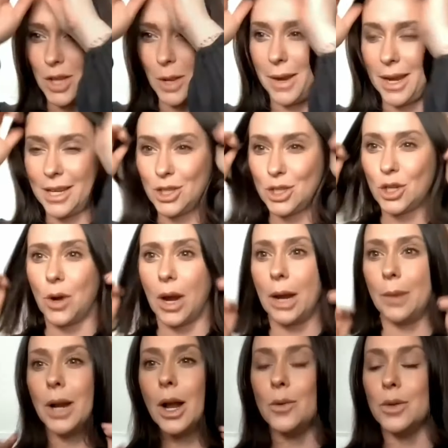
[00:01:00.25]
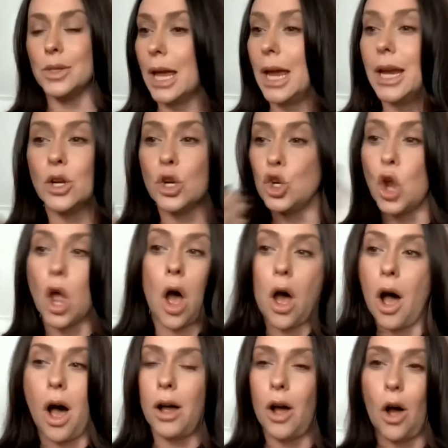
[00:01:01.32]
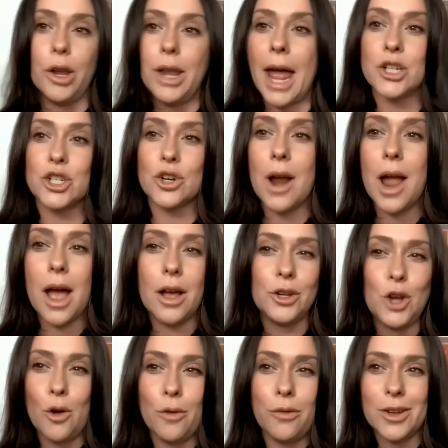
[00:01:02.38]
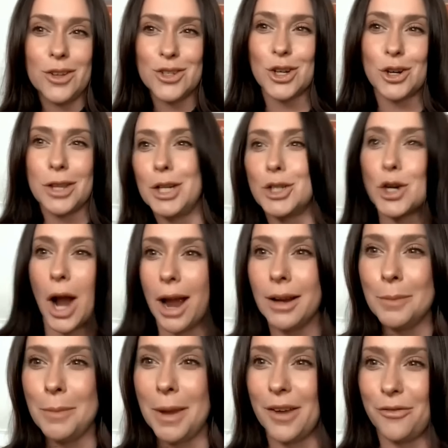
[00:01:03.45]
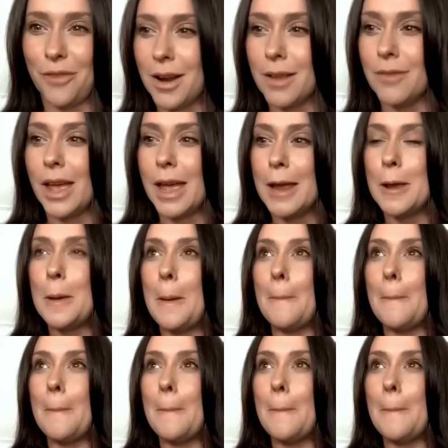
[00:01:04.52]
on my Instagram. And I was like, all natural, no filter, like trying to make fun of it.